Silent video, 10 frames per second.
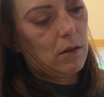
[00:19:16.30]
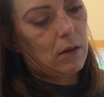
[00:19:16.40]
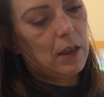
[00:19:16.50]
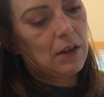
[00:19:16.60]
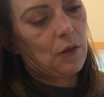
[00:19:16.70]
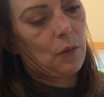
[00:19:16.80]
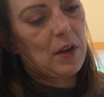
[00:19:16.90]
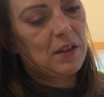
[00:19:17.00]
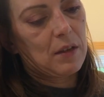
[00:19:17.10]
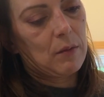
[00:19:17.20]
get the
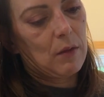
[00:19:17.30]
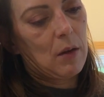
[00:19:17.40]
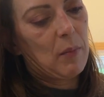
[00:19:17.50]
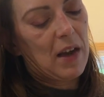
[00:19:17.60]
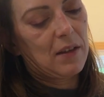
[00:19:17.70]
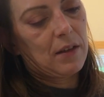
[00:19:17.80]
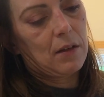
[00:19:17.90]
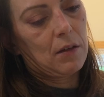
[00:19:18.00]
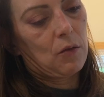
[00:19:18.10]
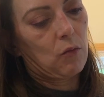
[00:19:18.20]
resin past the
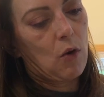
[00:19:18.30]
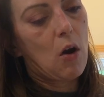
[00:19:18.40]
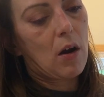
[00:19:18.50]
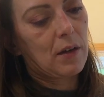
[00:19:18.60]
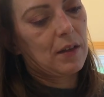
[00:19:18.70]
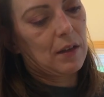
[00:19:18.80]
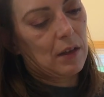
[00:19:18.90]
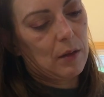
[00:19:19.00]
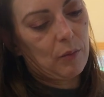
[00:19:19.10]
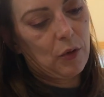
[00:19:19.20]
little rocks that
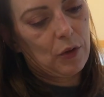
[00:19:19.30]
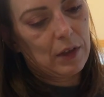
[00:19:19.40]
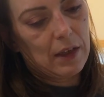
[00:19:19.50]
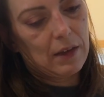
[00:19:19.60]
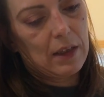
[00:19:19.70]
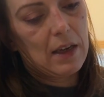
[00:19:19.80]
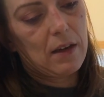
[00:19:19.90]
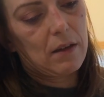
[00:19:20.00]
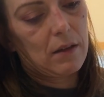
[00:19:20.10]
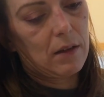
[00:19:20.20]
I'd put at the
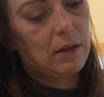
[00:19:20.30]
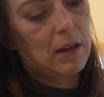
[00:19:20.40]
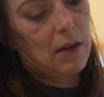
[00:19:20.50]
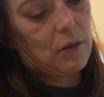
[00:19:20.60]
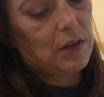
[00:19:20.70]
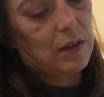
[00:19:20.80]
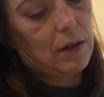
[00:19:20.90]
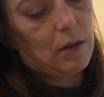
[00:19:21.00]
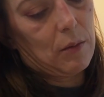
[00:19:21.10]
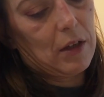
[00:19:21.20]
end. And that was a
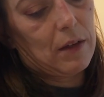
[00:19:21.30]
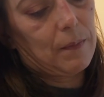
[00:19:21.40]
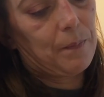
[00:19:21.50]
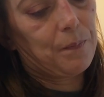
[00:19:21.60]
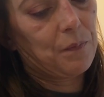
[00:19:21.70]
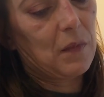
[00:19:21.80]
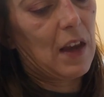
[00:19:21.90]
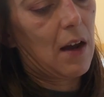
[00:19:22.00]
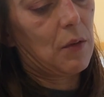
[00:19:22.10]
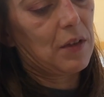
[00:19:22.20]

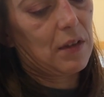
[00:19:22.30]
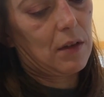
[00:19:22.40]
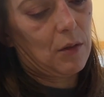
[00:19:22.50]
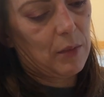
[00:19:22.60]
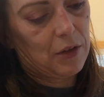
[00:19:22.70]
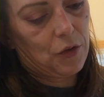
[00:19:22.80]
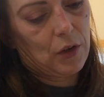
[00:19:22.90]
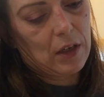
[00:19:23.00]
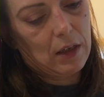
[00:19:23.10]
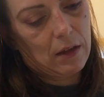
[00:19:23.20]
little bit
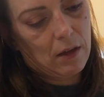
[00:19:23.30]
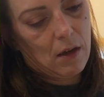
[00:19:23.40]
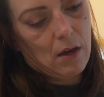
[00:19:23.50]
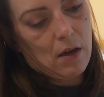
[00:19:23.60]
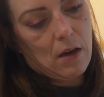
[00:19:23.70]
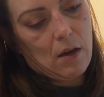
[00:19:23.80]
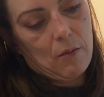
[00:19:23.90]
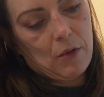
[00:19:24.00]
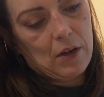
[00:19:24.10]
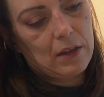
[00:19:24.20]
tricky.
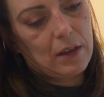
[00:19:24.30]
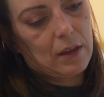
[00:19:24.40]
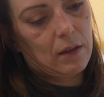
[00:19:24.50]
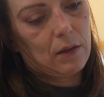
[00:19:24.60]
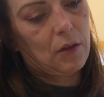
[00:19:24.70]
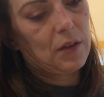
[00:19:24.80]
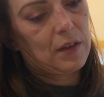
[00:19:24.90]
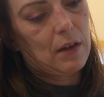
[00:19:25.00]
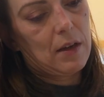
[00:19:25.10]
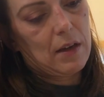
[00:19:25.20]
But looks
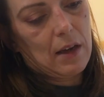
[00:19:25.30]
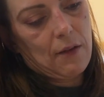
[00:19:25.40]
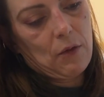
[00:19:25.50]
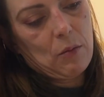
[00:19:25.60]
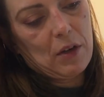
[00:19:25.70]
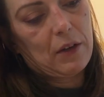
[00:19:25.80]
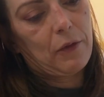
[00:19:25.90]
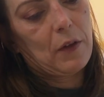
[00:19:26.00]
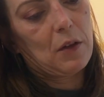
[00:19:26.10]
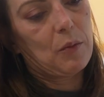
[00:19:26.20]
like everybody
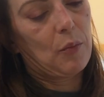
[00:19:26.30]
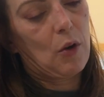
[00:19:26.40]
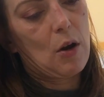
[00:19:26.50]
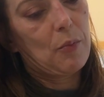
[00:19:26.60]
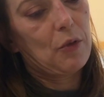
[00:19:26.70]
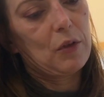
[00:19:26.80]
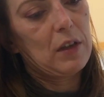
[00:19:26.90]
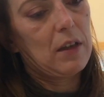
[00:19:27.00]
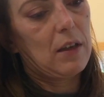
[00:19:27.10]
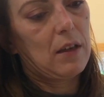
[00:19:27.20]
filled
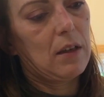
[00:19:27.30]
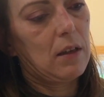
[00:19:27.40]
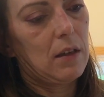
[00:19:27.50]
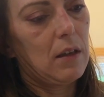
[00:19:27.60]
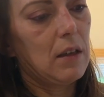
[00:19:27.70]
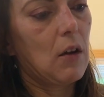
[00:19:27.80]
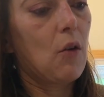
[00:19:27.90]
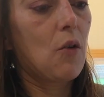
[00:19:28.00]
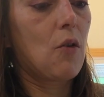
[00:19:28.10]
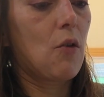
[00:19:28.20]
properly.
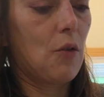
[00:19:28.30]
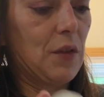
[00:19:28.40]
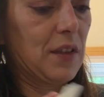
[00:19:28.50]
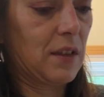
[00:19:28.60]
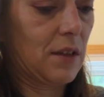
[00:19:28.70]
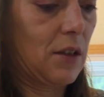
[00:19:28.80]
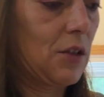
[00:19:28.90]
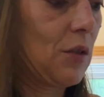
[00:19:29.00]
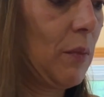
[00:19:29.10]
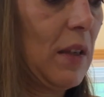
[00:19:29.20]
Oh, this is
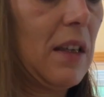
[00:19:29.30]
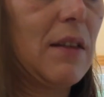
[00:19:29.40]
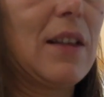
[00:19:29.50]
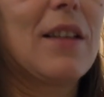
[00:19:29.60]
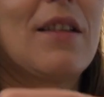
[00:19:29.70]
great. This